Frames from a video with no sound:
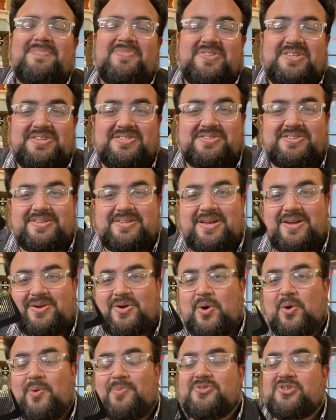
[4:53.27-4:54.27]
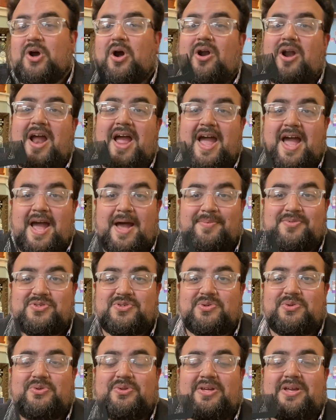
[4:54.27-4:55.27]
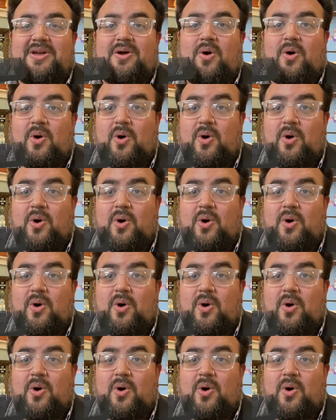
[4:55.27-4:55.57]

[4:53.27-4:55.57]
These combs are absolutely